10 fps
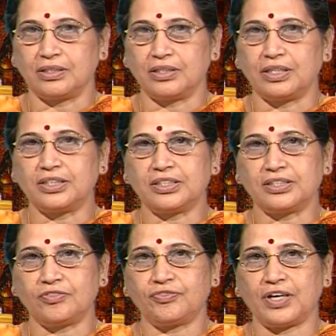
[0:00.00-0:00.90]
It is
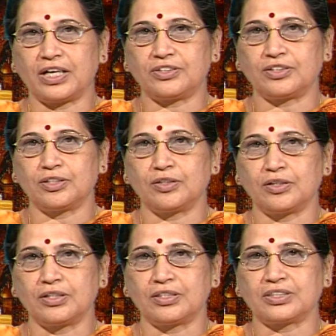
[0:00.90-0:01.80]
in fact
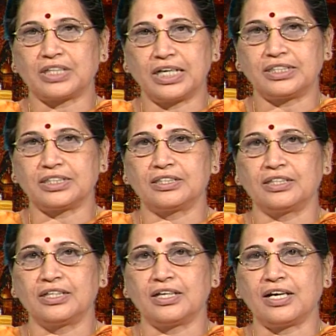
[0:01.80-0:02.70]
cited
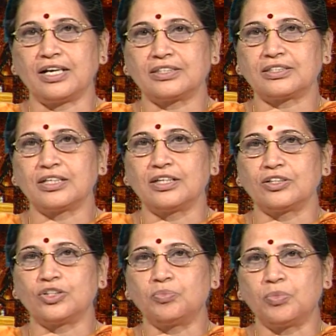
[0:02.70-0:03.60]
as
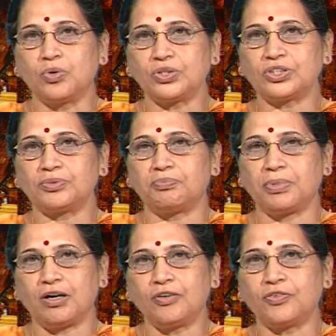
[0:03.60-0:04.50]
the most
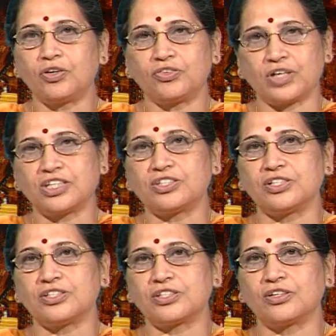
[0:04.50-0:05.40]
powerful
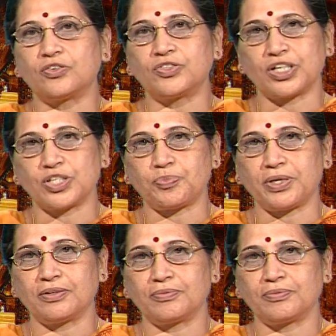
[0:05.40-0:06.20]
tragedies of Shakespeare.